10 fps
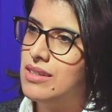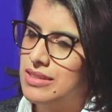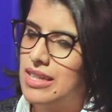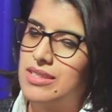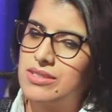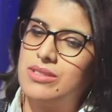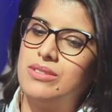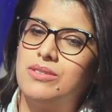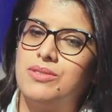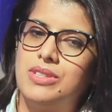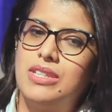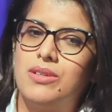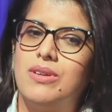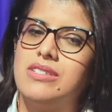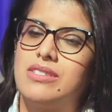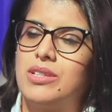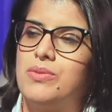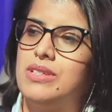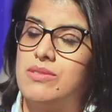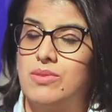Yeah, so the ones that
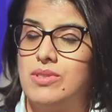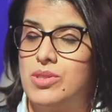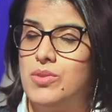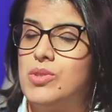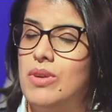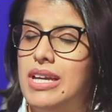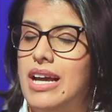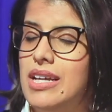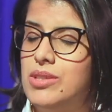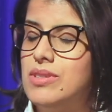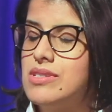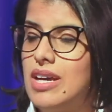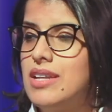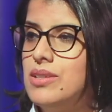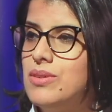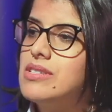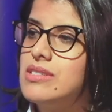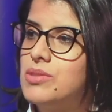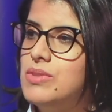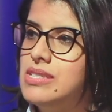it's usually annuals are the ones
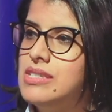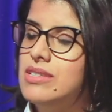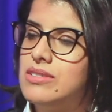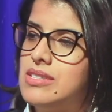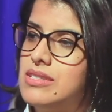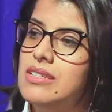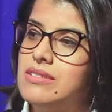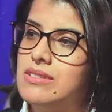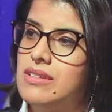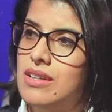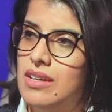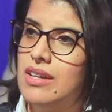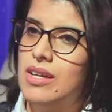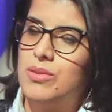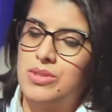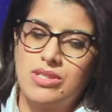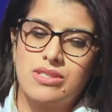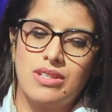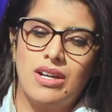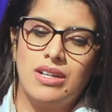that we see in the street, which
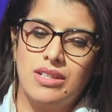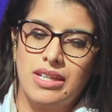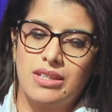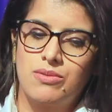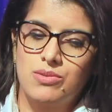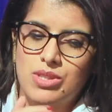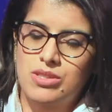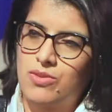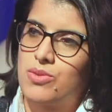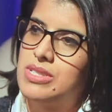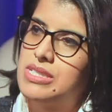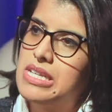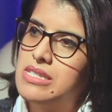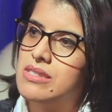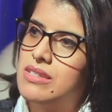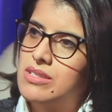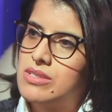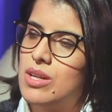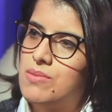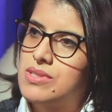is like just for one season that
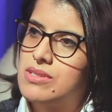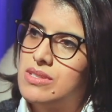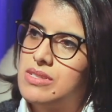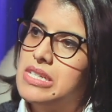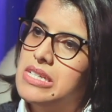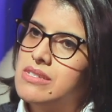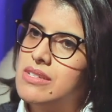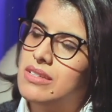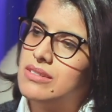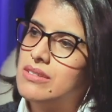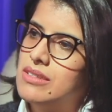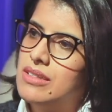drops seeds and.